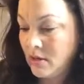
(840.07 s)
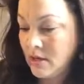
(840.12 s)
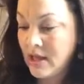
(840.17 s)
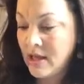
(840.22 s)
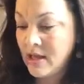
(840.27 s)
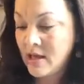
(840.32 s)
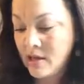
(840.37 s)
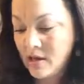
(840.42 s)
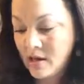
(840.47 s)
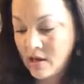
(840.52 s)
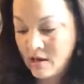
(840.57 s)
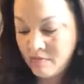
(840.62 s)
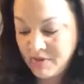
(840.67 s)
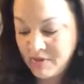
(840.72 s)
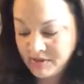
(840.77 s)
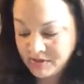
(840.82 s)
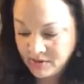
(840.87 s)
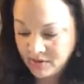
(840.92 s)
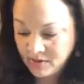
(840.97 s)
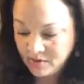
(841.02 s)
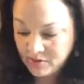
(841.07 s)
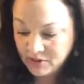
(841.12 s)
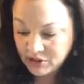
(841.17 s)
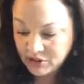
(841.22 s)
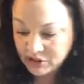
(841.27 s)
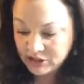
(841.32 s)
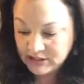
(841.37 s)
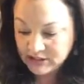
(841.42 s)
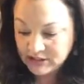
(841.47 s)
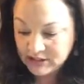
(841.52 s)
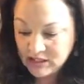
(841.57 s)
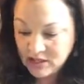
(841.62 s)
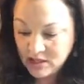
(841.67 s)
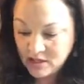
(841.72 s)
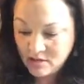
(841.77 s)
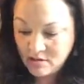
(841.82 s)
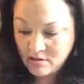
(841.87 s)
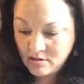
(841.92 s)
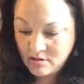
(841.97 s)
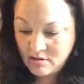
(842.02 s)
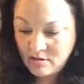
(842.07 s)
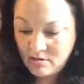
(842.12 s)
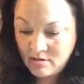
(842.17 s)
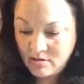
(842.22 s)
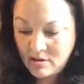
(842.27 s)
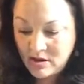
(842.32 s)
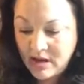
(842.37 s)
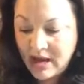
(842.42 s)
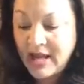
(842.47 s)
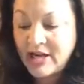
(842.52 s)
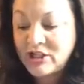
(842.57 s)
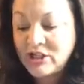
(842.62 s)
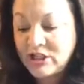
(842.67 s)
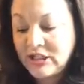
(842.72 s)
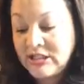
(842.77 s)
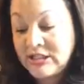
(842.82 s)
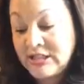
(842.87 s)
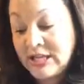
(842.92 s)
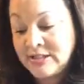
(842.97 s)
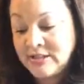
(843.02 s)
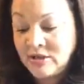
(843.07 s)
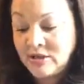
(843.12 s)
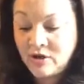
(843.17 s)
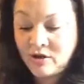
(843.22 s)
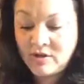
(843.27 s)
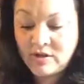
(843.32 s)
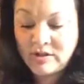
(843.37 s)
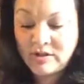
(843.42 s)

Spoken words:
And I miss her when she's not here. I actually texted her